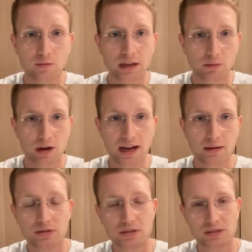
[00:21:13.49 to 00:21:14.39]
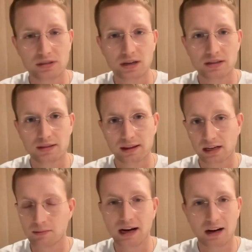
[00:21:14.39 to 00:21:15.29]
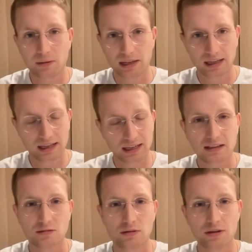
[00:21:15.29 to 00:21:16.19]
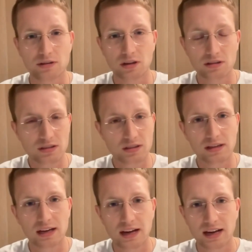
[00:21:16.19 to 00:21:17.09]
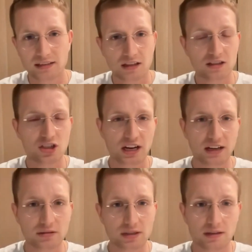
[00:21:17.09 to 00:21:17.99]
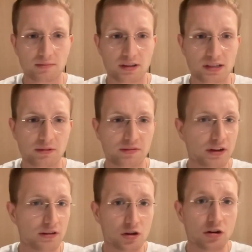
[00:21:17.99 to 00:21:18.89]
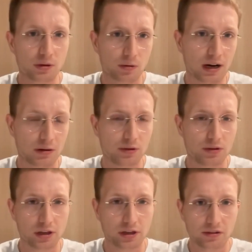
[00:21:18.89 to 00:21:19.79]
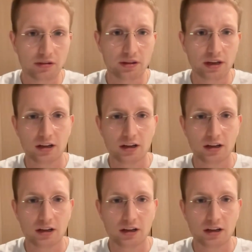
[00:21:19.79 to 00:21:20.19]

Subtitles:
we're able to start to think about how we can connect all those dots and start to channel some of those non-rewireable goods